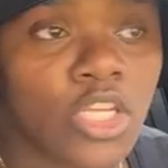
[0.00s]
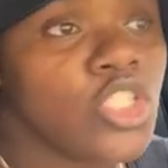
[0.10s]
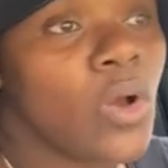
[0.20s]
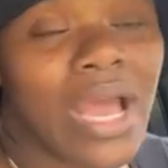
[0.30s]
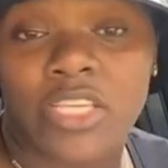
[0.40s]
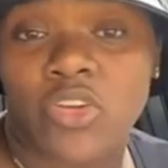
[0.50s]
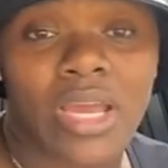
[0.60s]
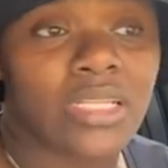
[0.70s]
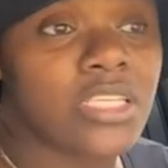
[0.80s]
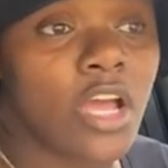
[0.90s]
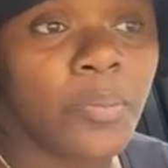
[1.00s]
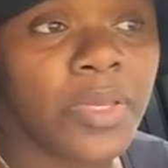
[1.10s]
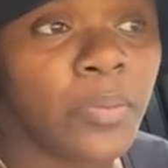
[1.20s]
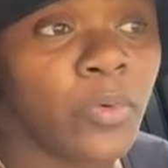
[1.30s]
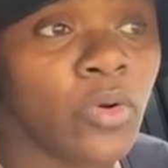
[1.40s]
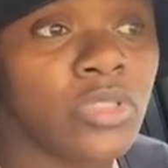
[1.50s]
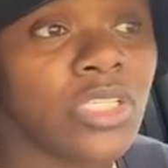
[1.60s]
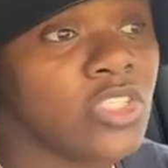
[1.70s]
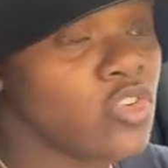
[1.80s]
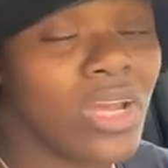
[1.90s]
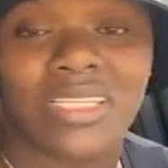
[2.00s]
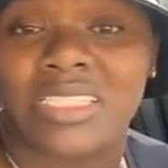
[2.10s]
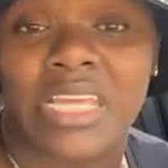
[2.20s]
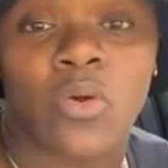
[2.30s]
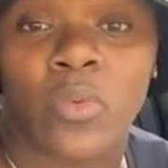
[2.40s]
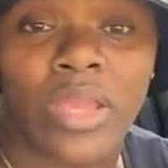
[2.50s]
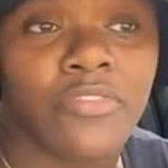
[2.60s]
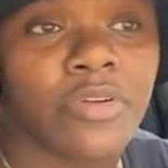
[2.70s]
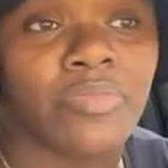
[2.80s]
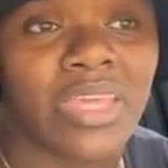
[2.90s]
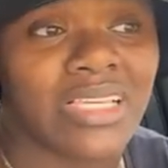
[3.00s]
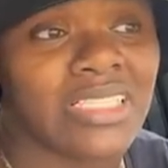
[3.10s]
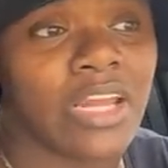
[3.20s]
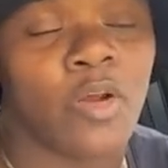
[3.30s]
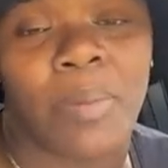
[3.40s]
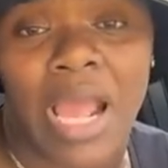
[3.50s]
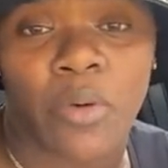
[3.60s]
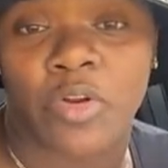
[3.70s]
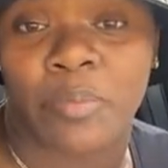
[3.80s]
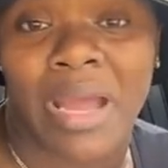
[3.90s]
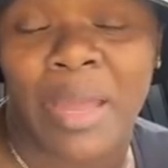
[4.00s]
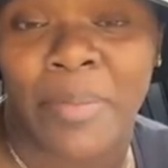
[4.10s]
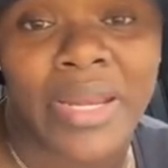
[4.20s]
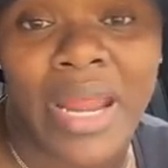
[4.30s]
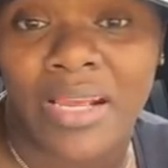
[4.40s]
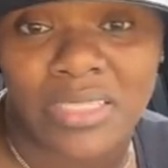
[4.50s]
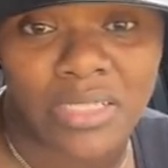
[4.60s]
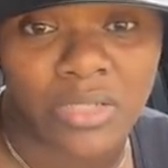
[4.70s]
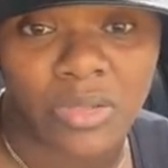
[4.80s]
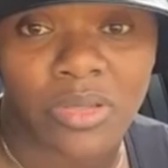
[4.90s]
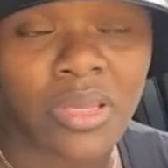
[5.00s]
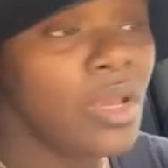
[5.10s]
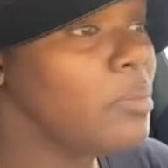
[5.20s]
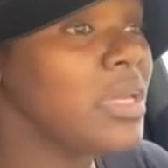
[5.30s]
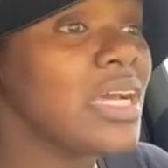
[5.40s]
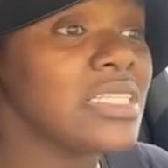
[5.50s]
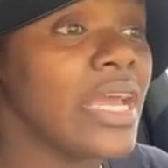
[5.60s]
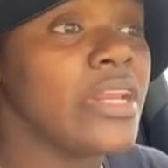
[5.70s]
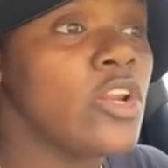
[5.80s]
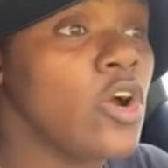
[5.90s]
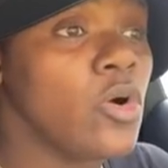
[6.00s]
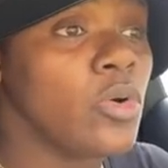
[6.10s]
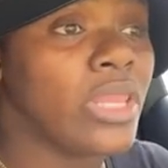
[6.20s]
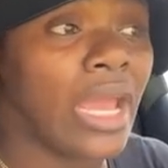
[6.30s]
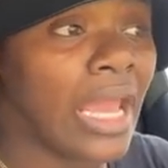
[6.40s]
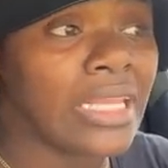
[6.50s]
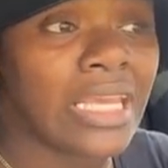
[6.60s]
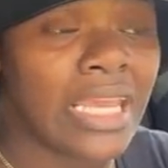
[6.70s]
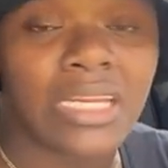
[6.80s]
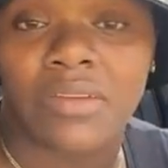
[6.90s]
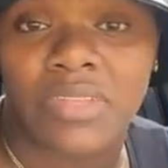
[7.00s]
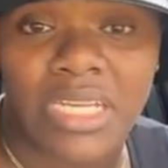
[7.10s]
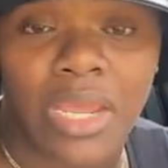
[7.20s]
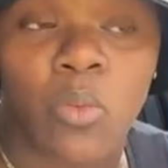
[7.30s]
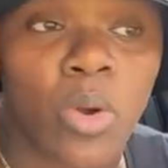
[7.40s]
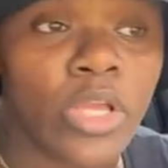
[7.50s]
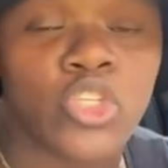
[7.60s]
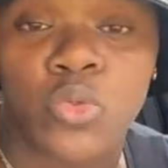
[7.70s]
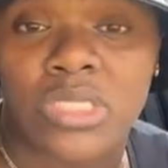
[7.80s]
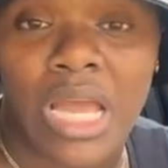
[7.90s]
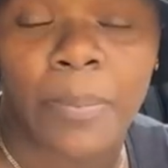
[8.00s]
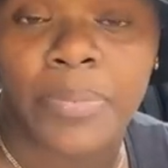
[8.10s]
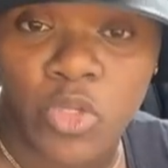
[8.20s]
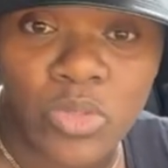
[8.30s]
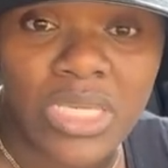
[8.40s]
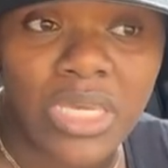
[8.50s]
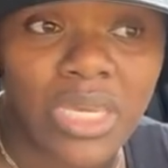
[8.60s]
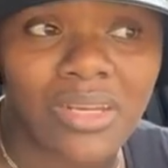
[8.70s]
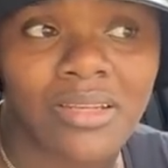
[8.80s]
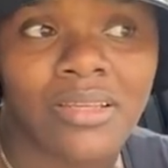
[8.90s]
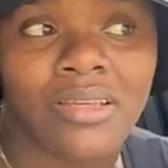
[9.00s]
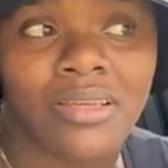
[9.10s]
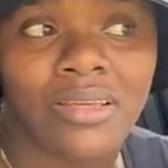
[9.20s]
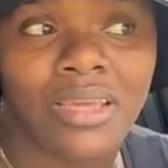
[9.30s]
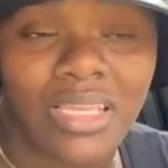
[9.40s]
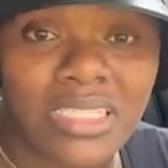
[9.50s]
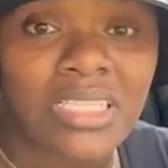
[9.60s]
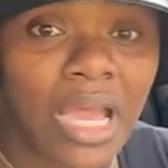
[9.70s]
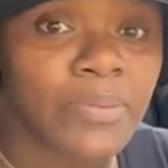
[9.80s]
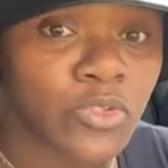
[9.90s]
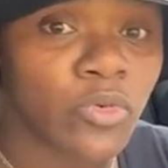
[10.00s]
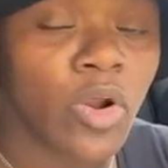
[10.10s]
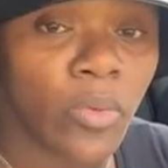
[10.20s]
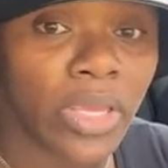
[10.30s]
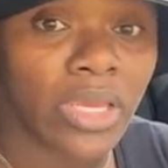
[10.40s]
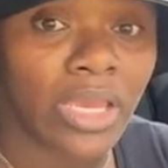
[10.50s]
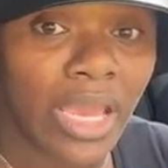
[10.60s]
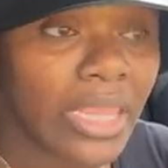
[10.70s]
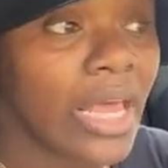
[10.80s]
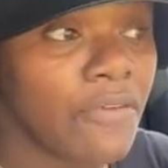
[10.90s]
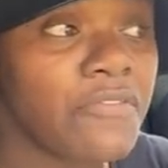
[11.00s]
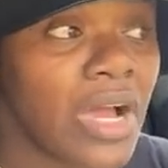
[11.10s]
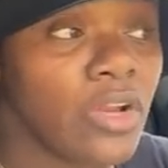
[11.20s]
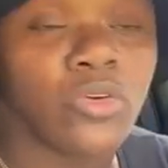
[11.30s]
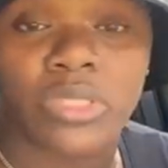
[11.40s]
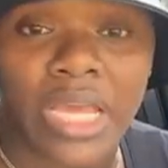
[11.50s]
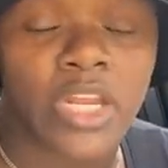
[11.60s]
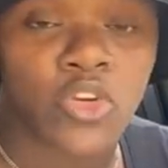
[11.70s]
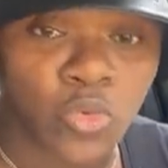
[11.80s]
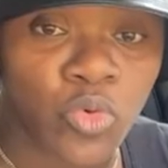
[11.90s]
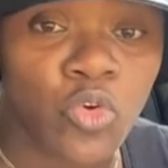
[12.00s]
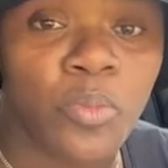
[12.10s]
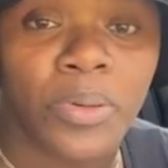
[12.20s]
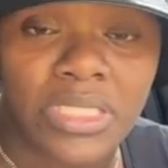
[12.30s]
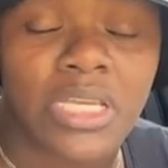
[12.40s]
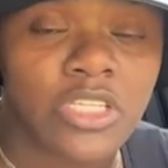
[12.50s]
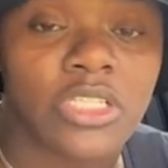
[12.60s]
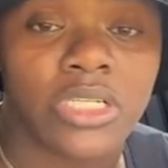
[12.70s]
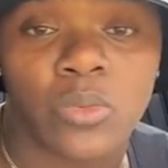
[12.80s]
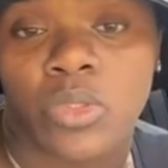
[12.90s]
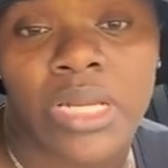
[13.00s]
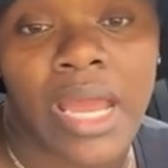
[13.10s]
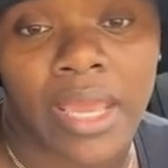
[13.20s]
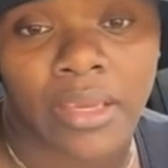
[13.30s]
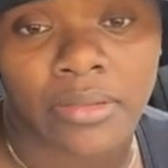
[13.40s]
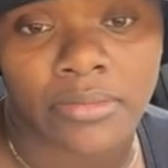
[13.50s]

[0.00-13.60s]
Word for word: So I try to tell people to try to stay away from things that are powered by minoxidil because I know that at the end of the day, once you stop using it, it stops growing and that follicle that it grew potentially will die.